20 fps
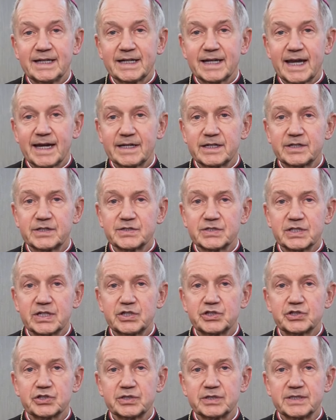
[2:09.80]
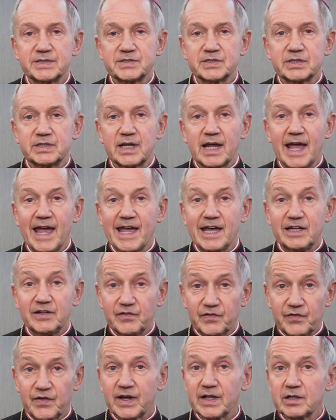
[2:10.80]
Canonization is an
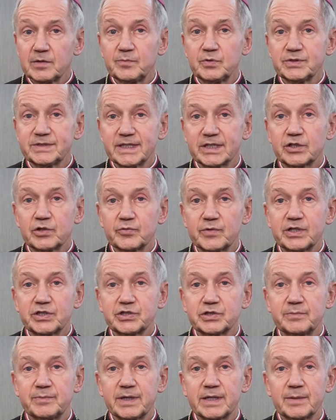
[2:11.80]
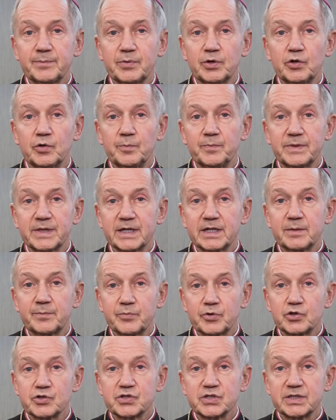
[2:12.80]
infallible declaration by the Pope that a
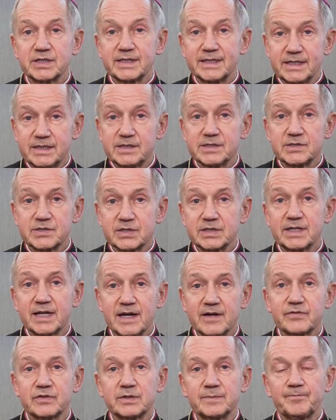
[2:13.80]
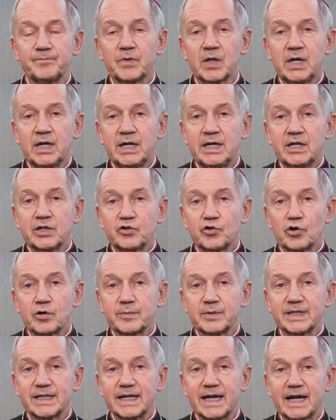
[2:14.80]
person is in heaven,
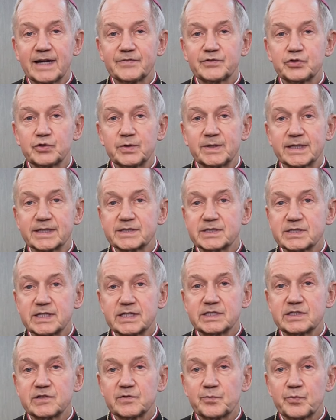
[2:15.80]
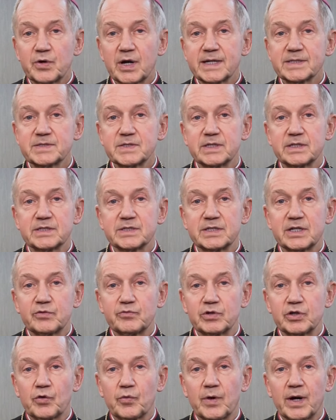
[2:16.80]
normally after an extensive process that
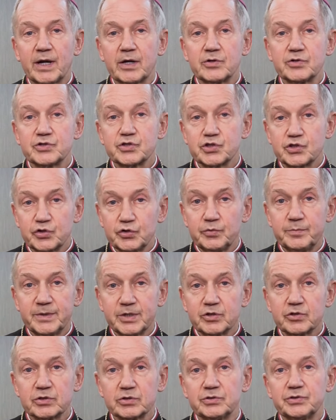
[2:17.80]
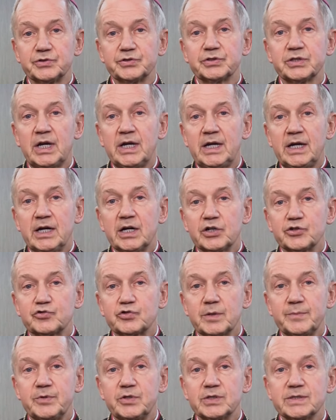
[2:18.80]
requires two miracles
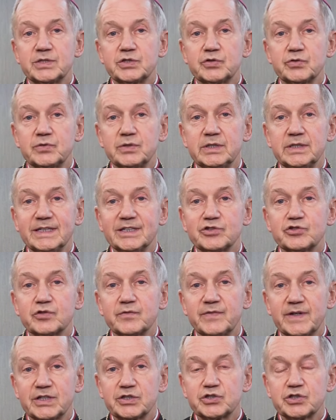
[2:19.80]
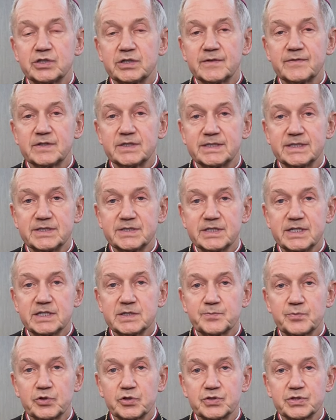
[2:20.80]
attributed to the intervention of the
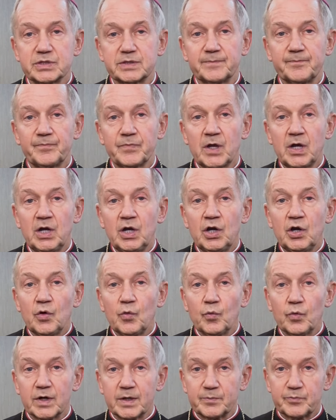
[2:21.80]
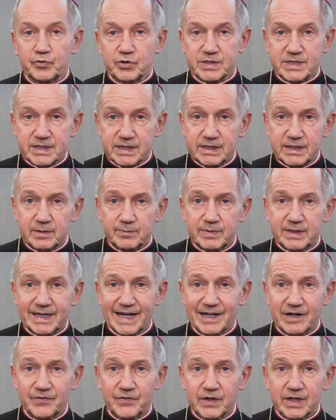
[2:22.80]
deceased person, one preceding
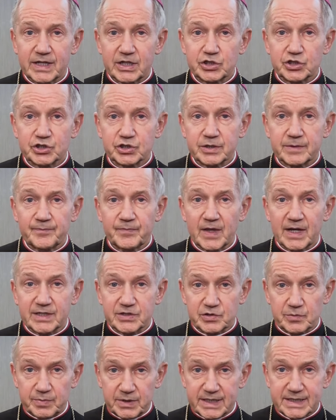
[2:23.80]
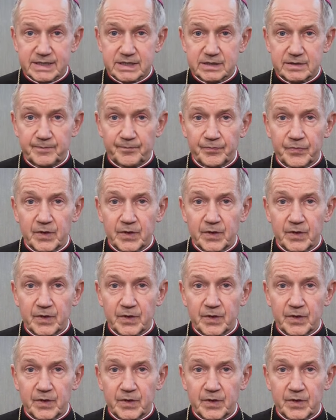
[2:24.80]
beatification as a blessed,